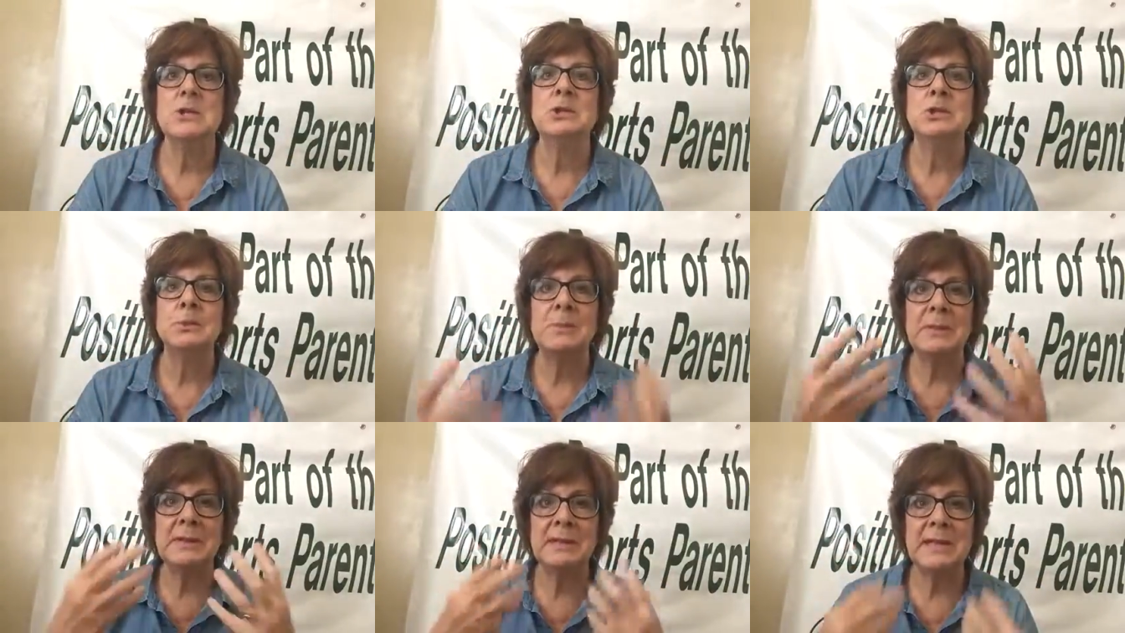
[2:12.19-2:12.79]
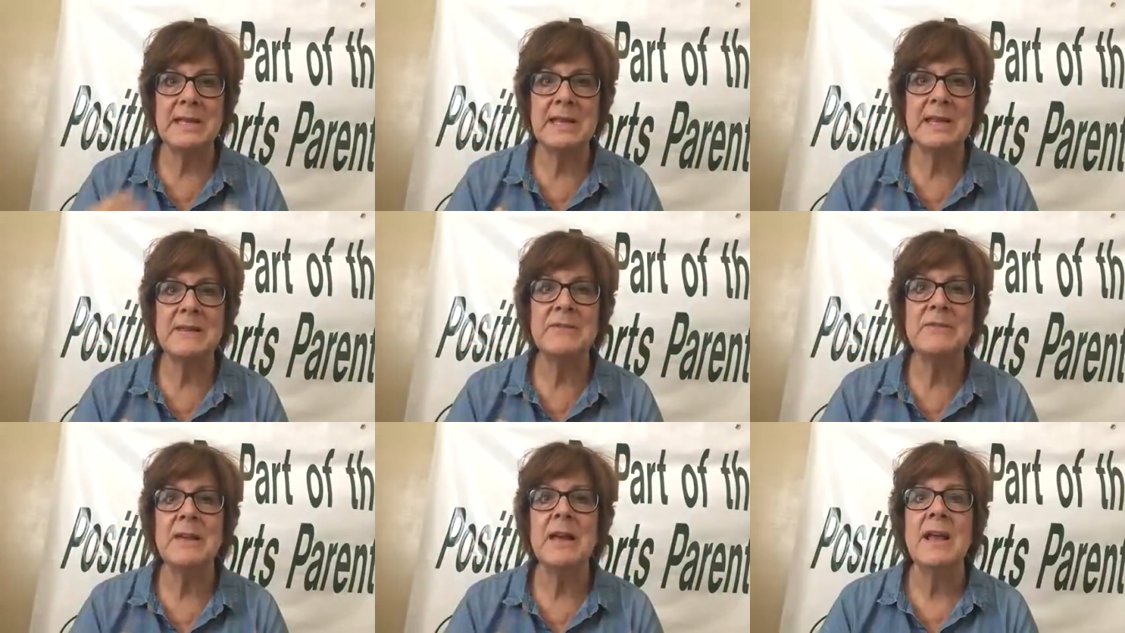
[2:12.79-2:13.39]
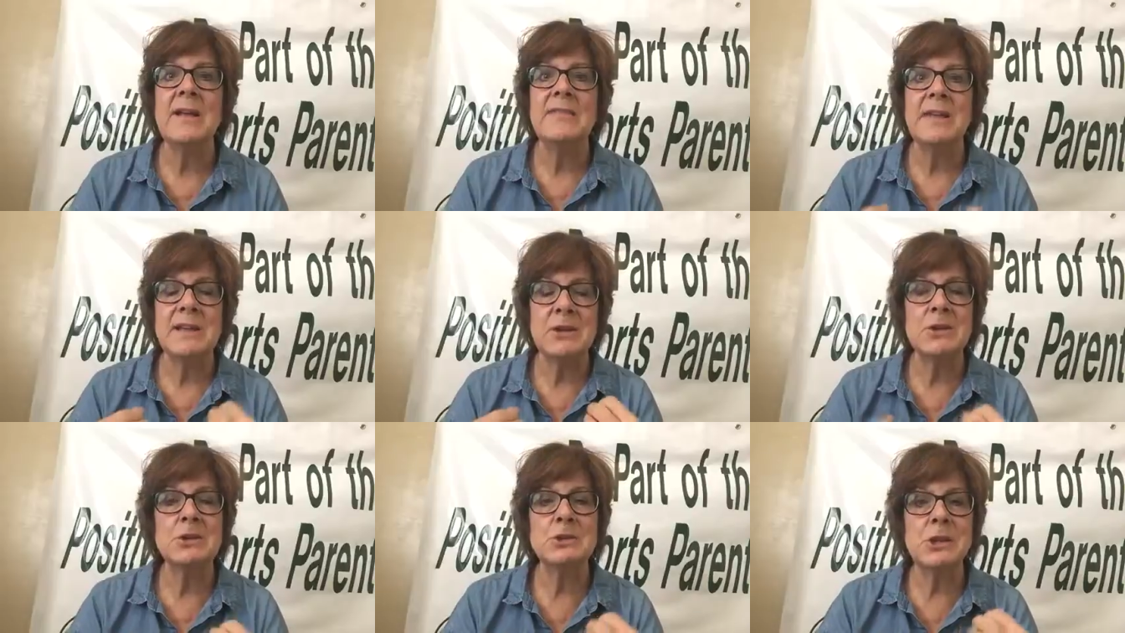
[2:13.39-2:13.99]
to believe that
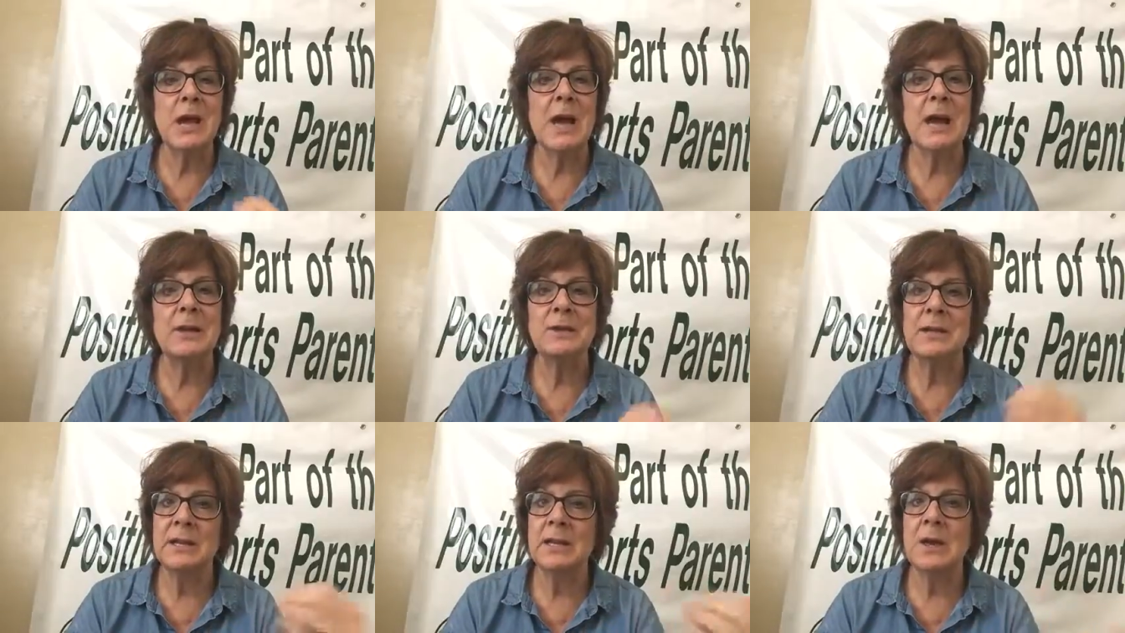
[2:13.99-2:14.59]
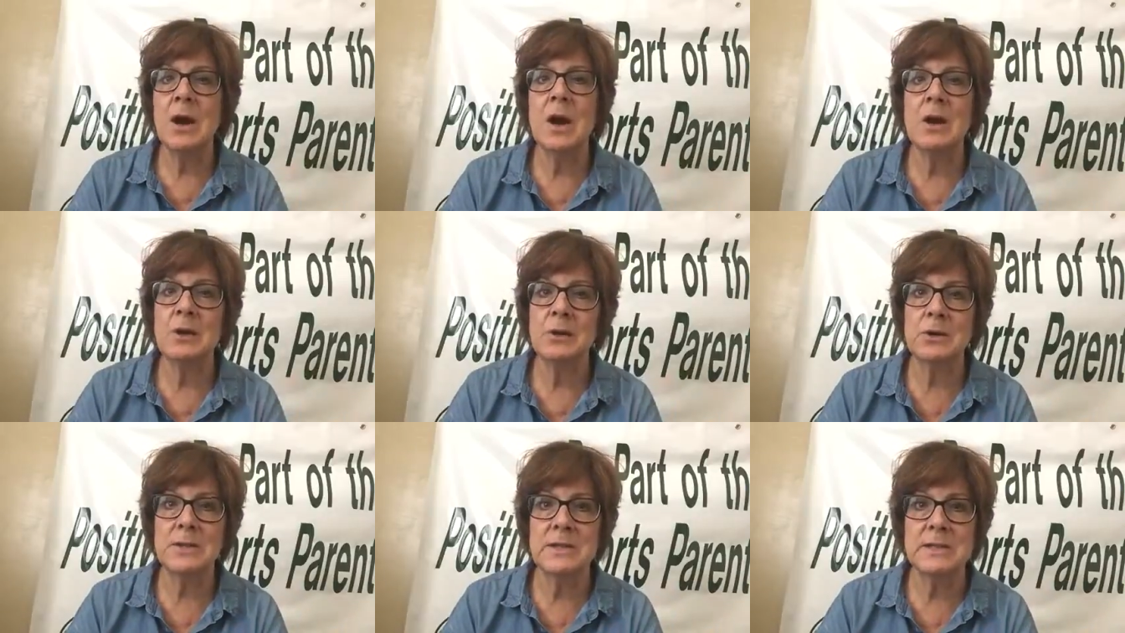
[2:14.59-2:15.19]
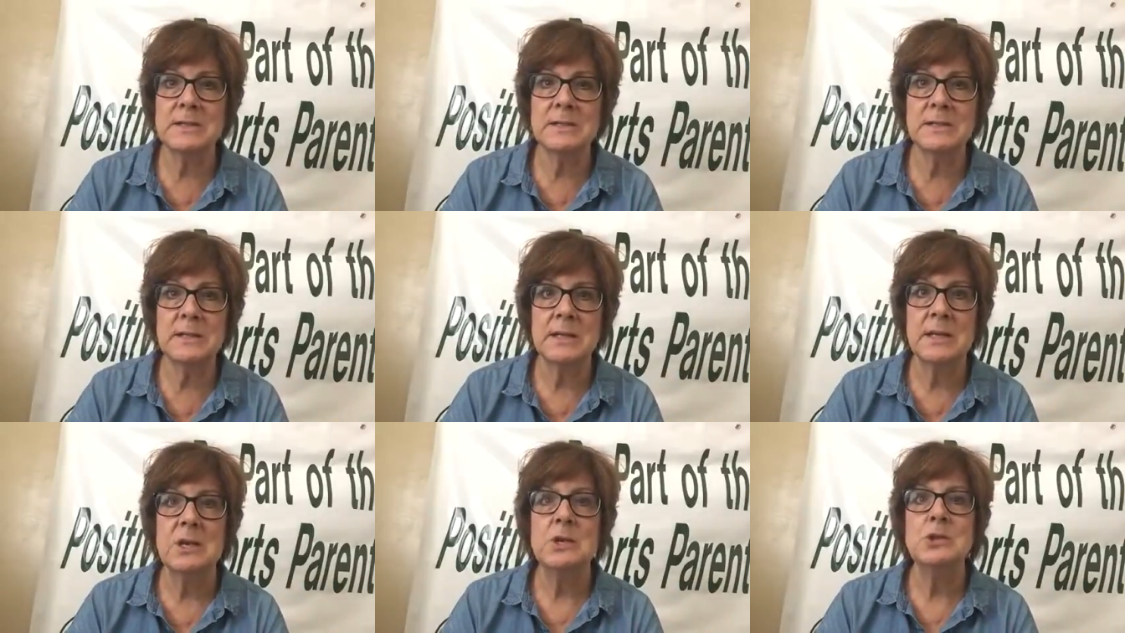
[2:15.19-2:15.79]
your child can conquer this,
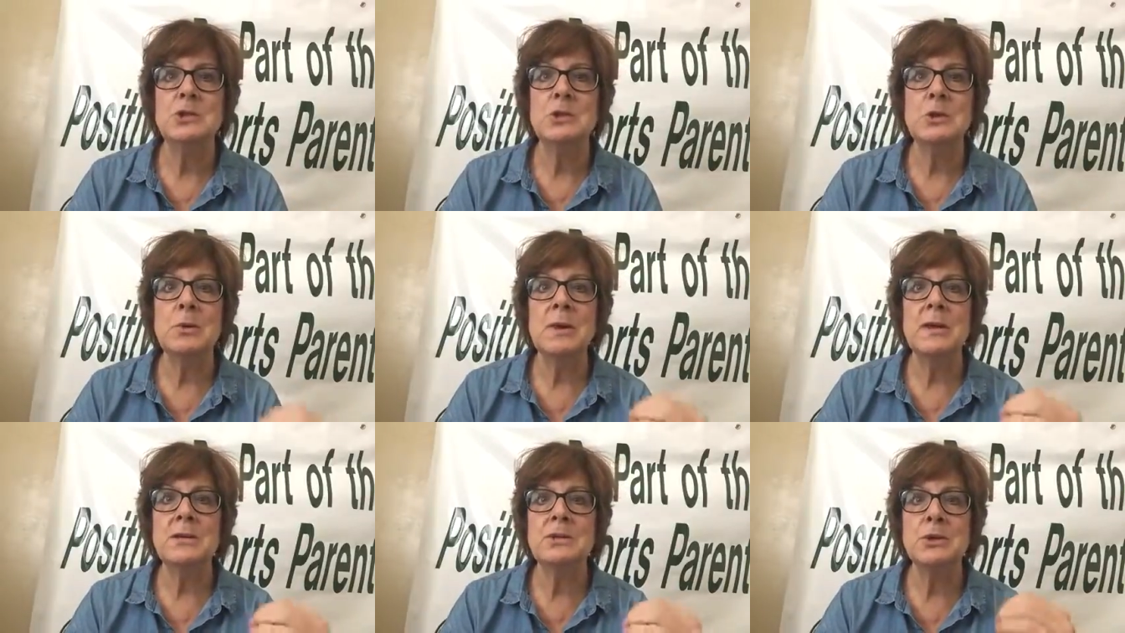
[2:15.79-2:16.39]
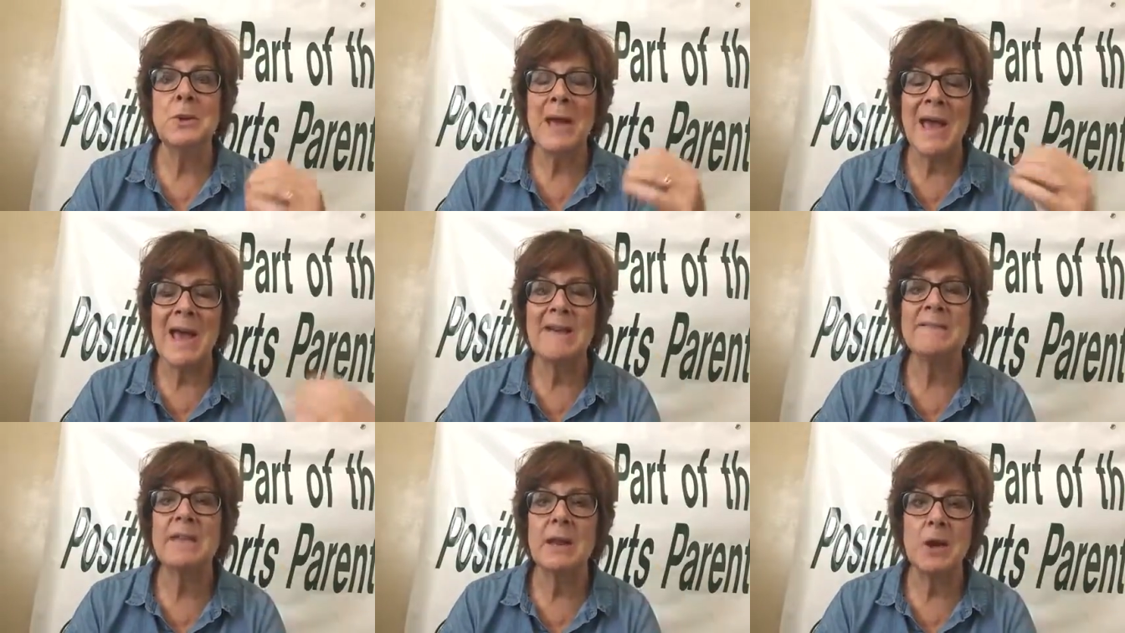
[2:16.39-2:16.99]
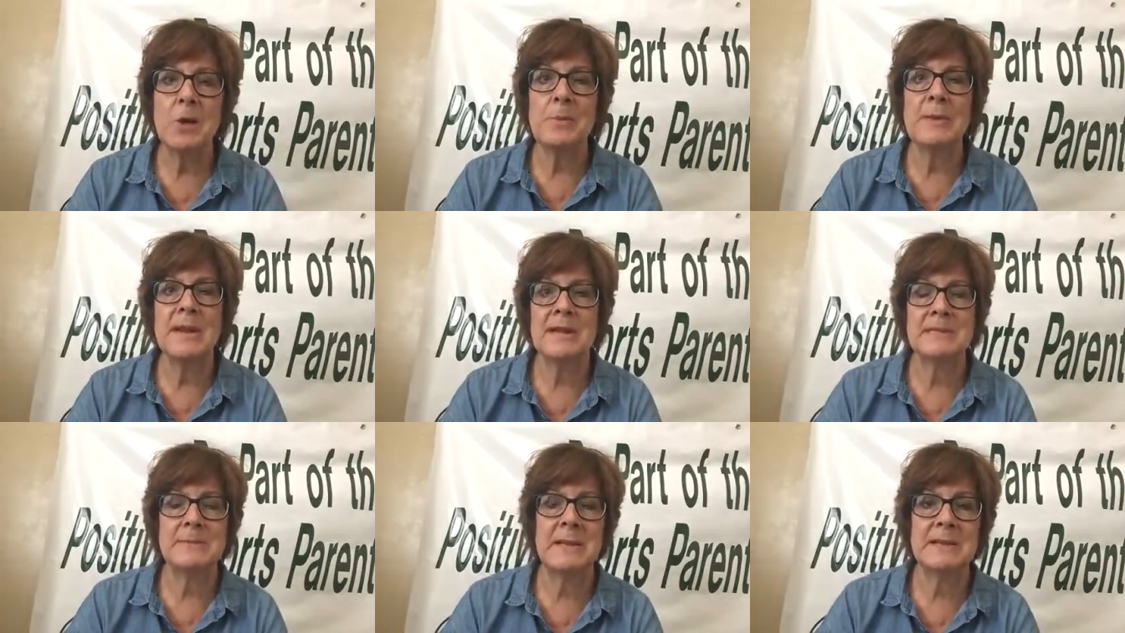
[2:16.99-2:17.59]
to, to have that hope and
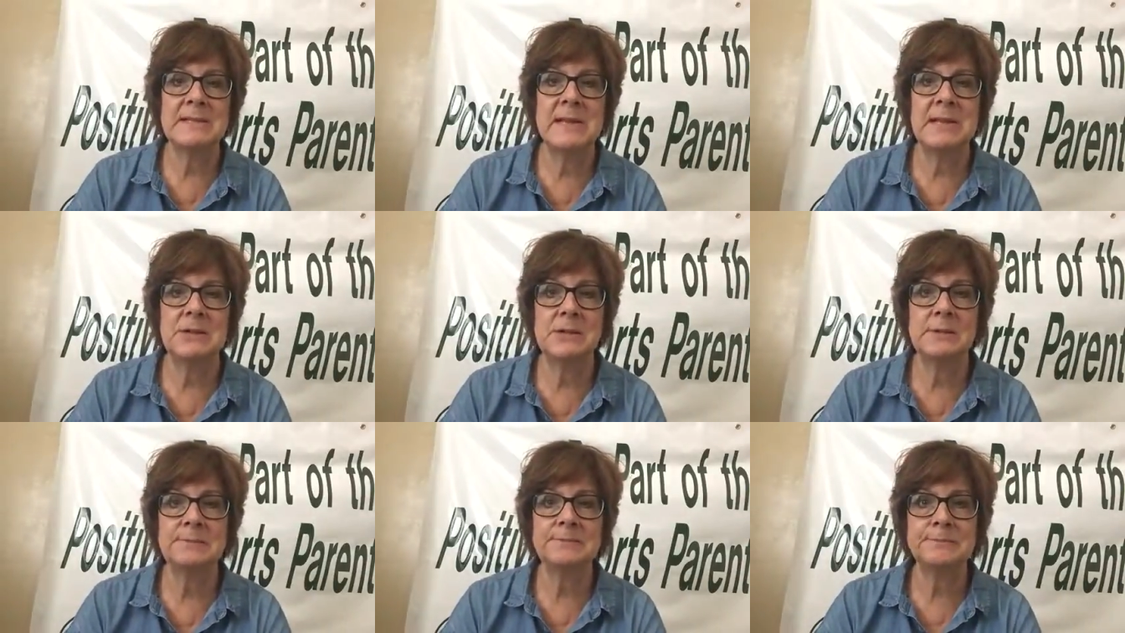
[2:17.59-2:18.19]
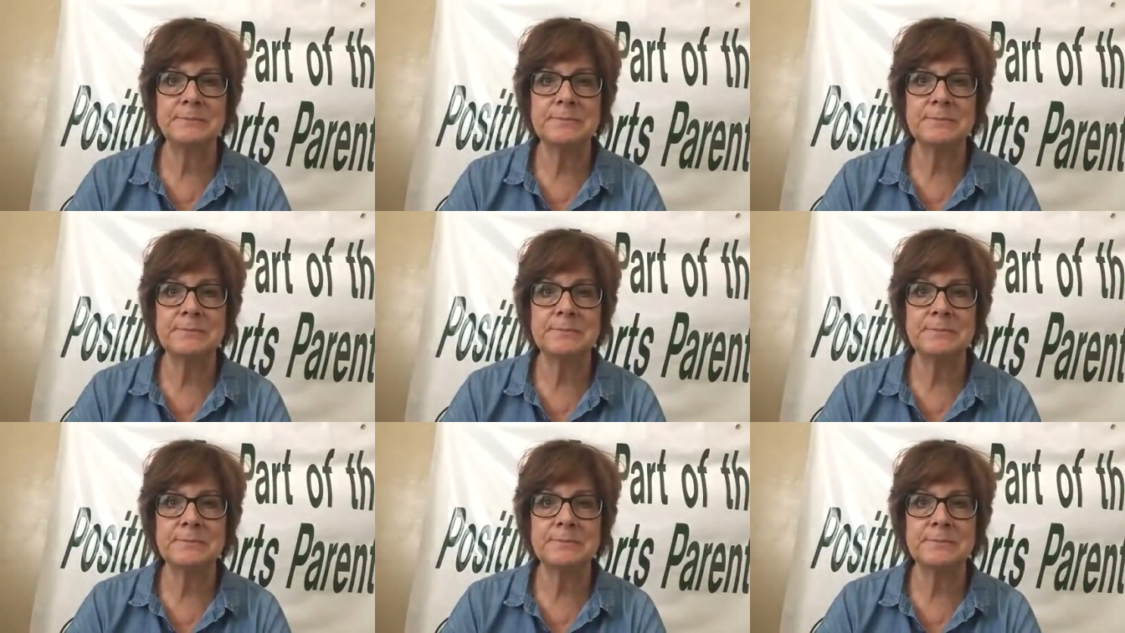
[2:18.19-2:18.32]
expectation.